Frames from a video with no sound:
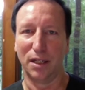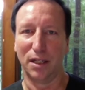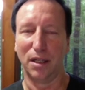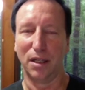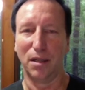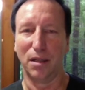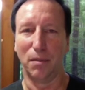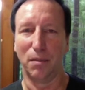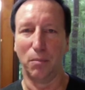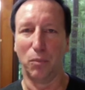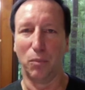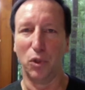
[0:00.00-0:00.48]

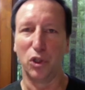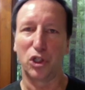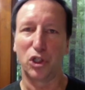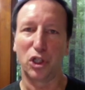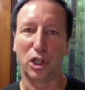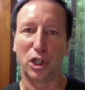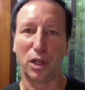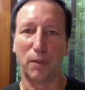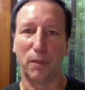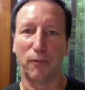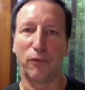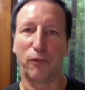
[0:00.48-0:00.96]

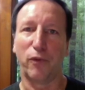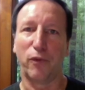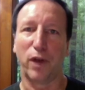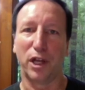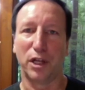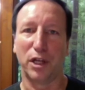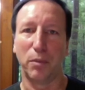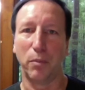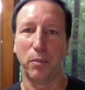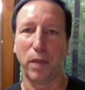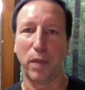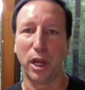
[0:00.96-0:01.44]
Muslim
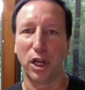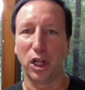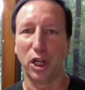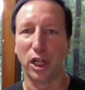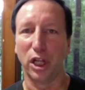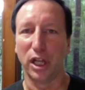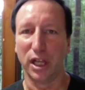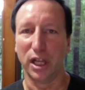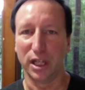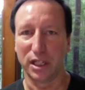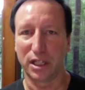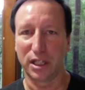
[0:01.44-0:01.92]

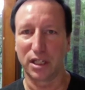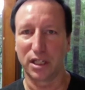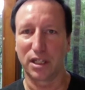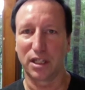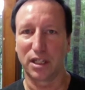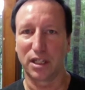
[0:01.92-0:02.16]
fundamentalists